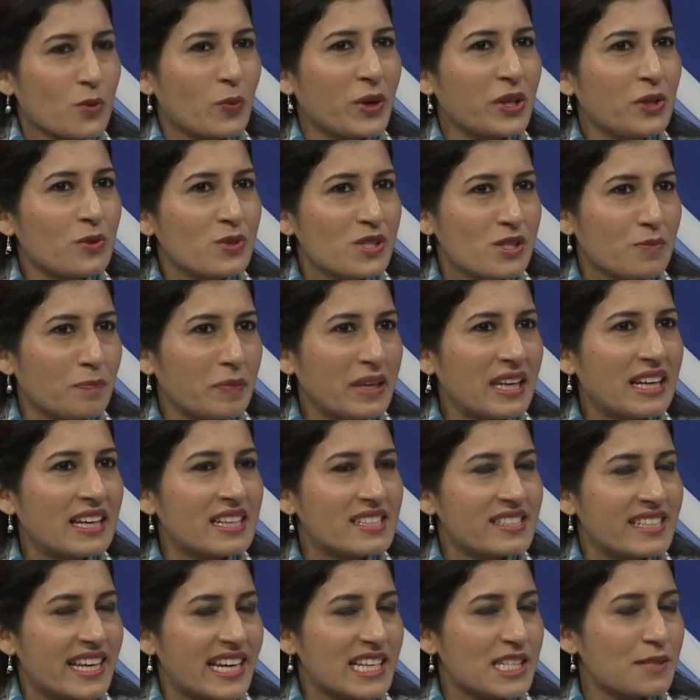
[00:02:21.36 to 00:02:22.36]
when you speak,
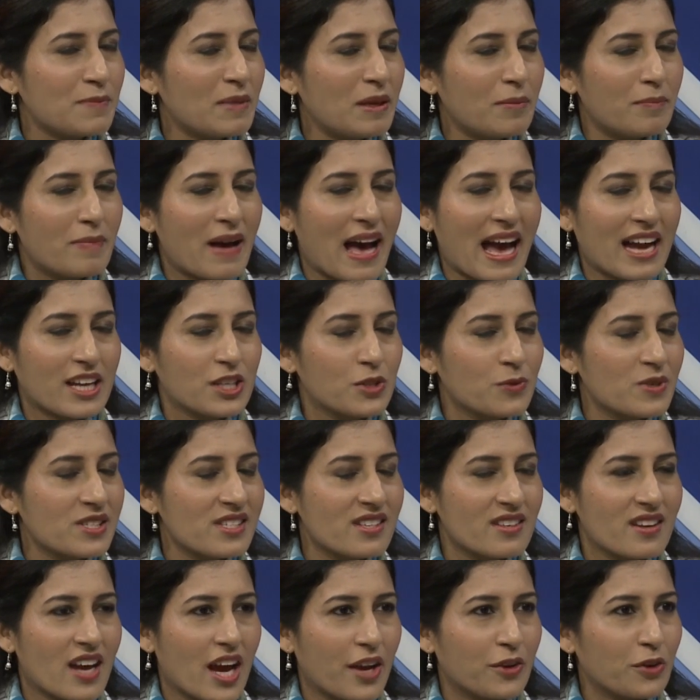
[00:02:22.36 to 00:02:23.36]
it takes me back to a
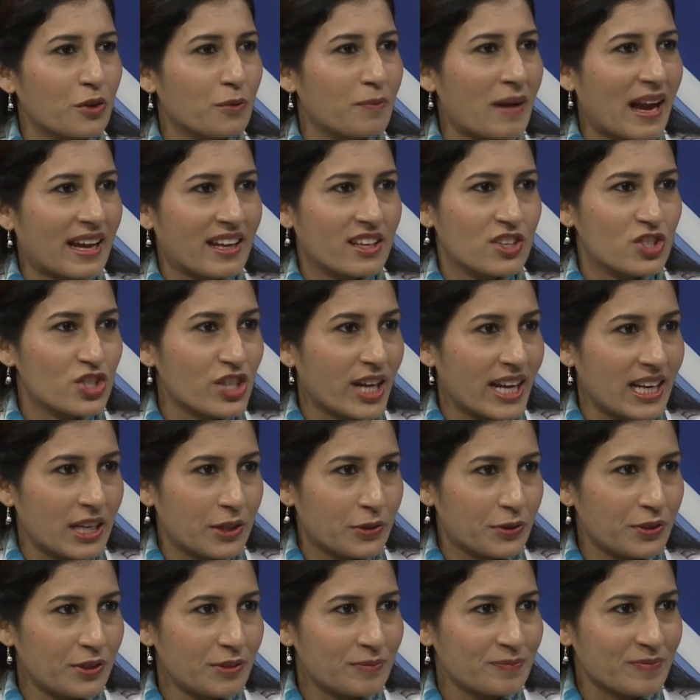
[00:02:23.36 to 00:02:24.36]
scenario back in
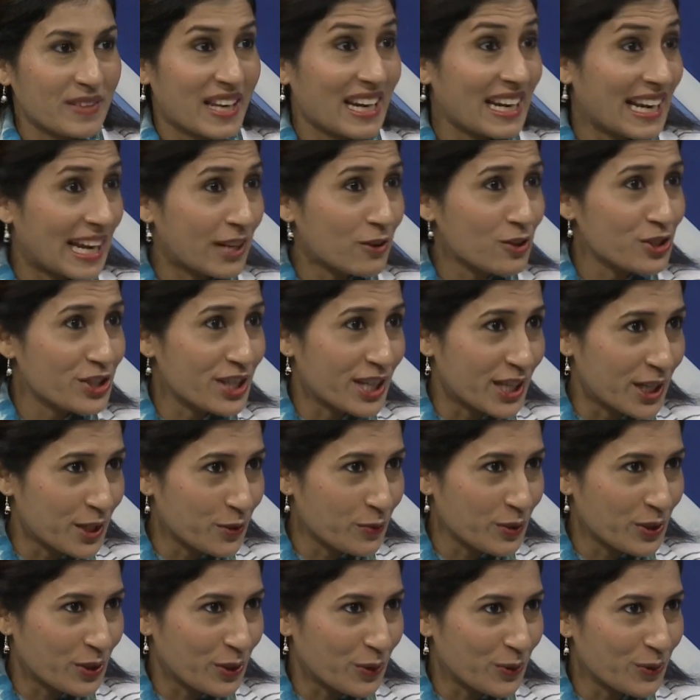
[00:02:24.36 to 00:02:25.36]
childhood, and I'd like to share it
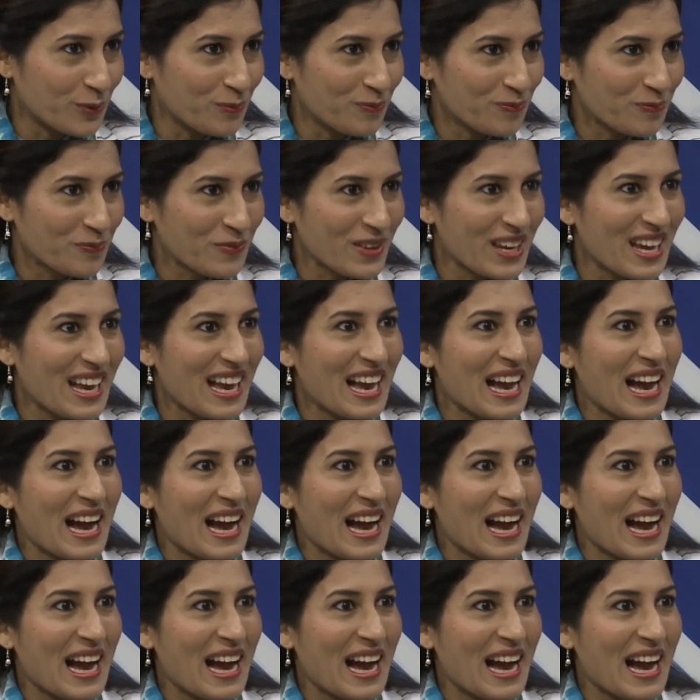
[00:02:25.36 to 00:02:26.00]
with you. Sure.